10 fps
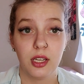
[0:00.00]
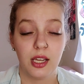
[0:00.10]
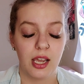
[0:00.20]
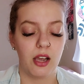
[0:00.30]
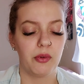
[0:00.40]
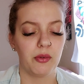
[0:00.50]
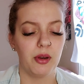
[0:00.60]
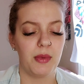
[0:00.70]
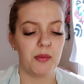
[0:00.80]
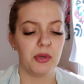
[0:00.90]
And we
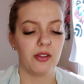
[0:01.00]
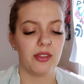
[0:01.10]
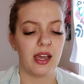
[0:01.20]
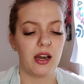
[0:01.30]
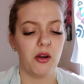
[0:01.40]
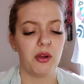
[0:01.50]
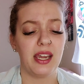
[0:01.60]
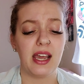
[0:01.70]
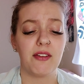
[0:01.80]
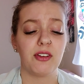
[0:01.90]
remember that, okay,
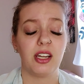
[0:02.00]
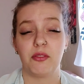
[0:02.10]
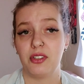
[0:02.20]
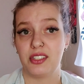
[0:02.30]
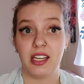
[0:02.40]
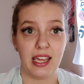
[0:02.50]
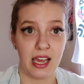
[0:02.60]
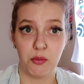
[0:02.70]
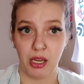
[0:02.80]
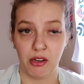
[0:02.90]
yeah, forgiveness, it
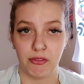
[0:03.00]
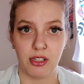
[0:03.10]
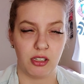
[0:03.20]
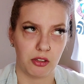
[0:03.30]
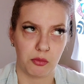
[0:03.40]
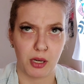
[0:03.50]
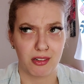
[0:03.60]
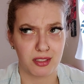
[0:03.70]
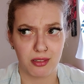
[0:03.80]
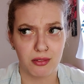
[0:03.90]
can benefit the other
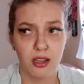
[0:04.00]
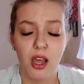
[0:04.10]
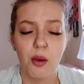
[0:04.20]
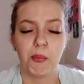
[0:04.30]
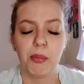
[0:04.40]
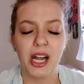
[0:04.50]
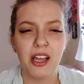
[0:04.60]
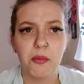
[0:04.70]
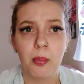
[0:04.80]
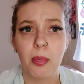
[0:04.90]
person,
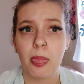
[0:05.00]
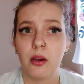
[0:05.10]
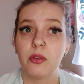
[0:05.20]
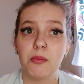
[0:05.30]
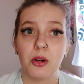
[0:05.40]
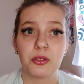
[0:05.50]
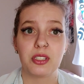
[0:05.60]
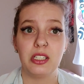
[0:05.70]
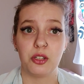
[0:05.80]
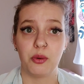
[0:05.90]
but we mostly
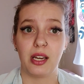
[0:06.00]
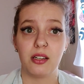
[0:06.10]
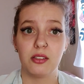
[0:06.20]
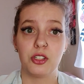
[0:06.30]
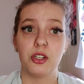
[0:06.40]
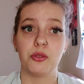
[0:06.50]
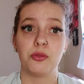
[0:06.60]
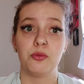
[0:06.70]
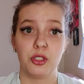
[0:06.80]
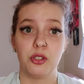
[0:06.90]
do it
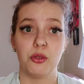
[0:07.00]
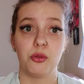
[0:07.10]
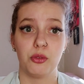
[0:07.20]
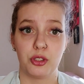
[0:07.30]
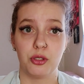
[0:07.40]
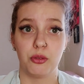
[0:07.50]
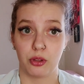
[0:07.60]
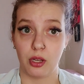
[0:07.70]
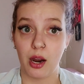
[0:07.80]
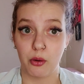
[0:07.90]
to soothe
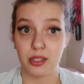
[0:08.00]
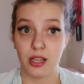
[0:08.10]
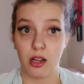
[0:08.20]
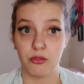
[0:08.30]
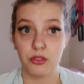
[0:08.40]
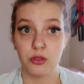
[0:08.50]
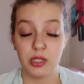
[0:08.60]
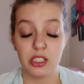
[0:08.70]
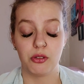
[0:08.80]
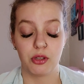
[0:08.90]
ourselves. We
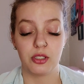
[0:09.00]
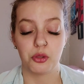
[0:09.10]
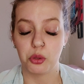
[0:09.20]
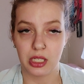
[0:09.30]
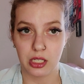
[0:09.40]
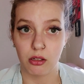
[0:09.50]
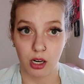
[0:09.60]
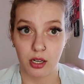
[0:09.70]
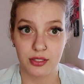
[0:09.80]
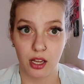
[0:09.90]
do this to heal
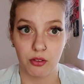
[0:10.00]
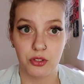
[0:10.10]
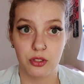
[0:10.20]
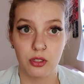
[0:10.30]
ourselves.